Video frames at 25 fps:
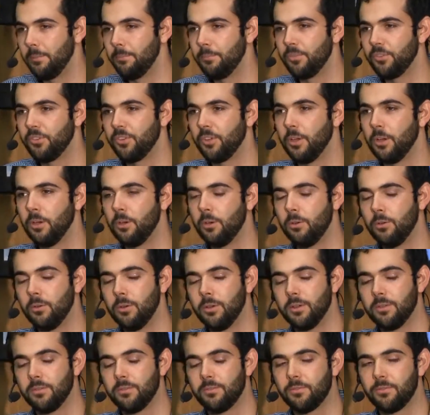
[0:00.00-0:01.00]

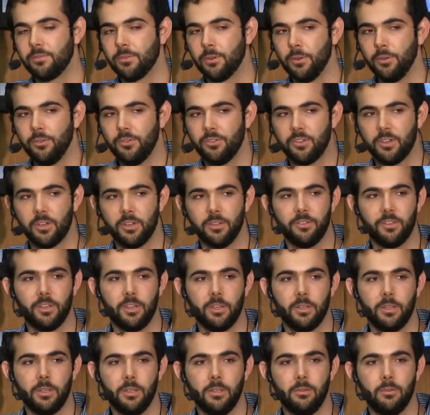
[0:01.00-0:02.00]
So first I'll
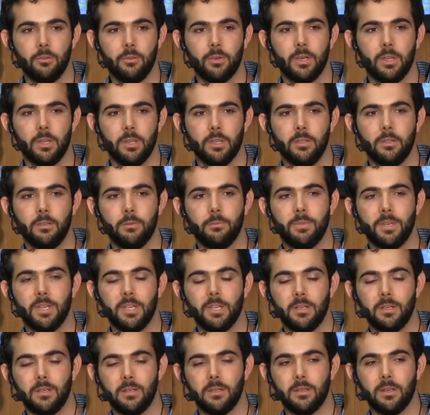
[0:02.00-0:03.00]
tell you a little
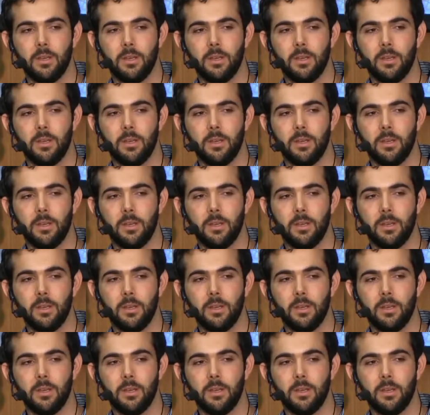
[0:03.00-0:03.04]
bit